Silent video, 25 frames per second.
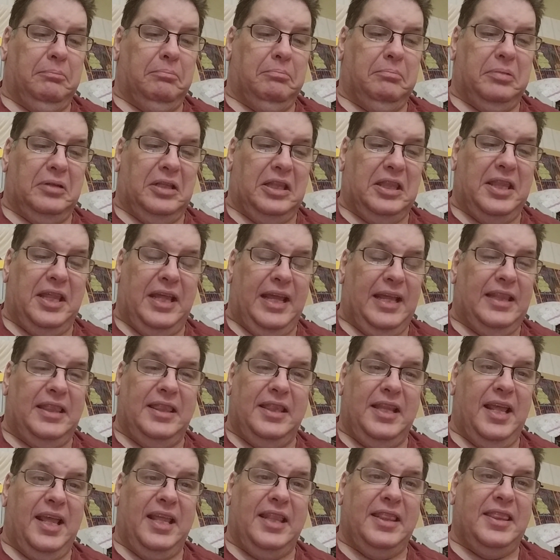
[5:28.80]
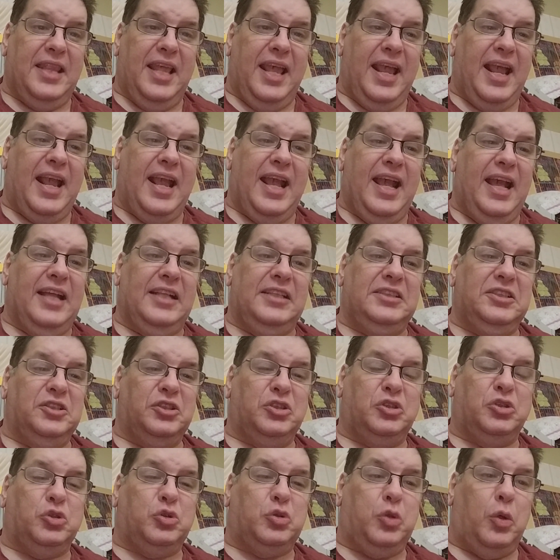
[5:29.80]
But then and again,
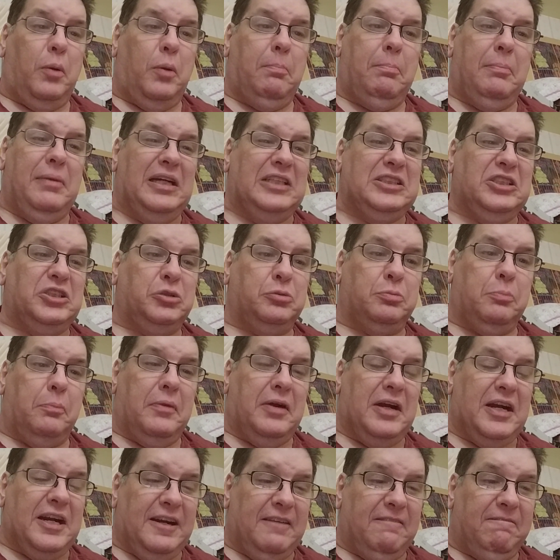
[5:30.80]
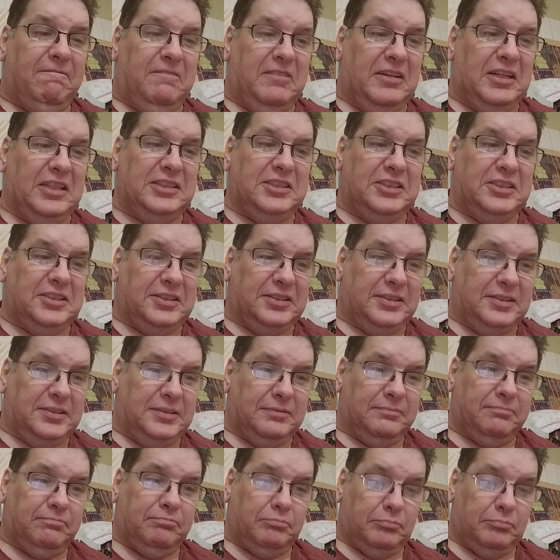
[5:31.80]
so much more of us